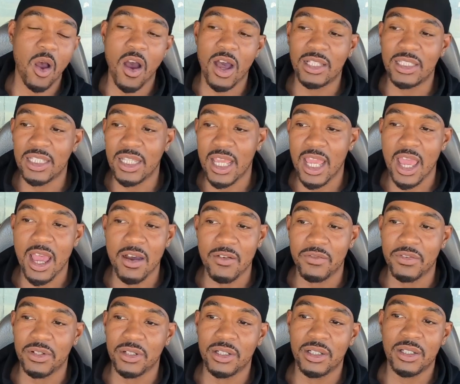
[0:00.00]
hardly
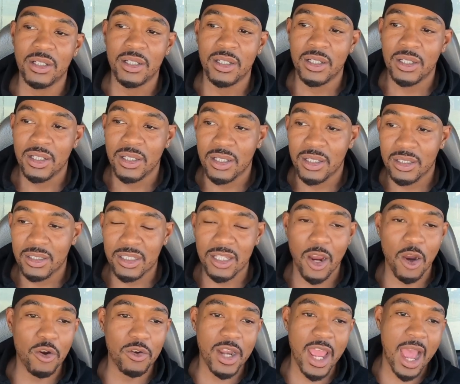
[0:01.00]
ever
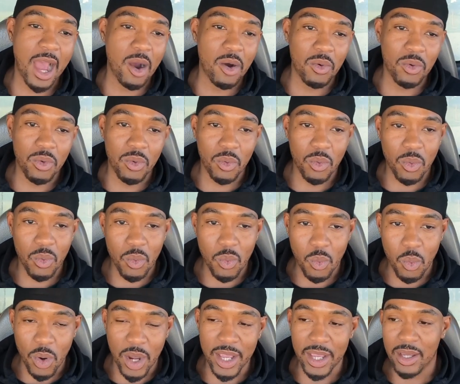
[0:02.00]
turn out
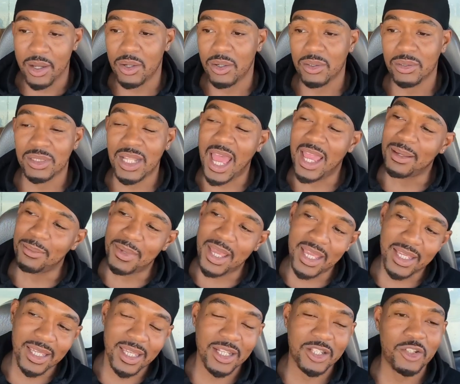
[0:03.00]
well. Like,
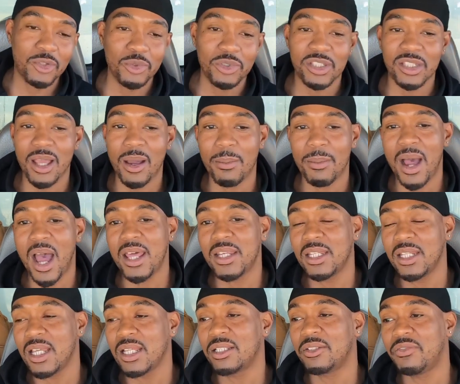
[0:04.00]
man, get you
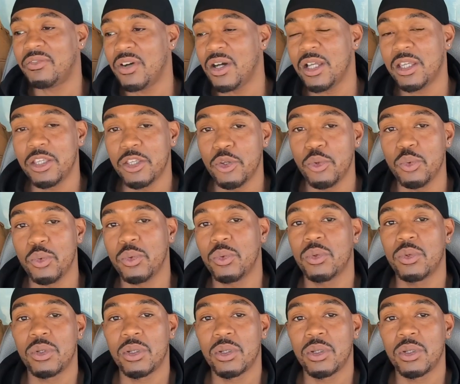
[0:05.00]
somebody that's for you.